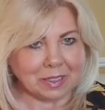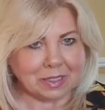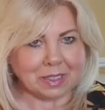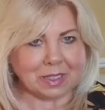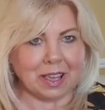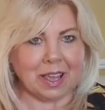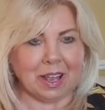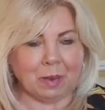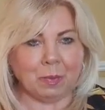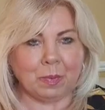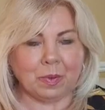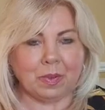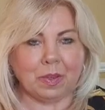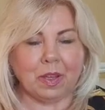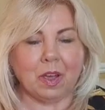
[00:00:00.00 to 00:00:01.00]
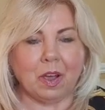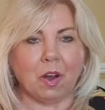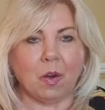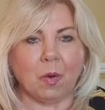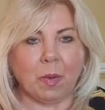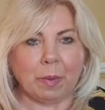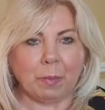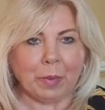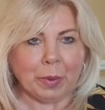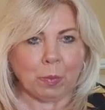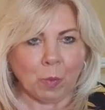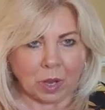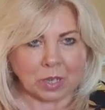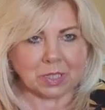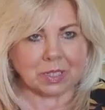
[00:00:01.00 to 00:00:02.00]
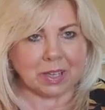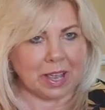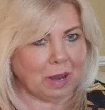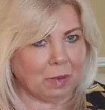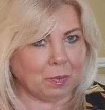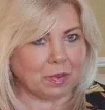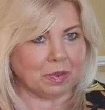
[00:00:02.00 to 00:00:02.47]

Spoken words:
to help or when we want help.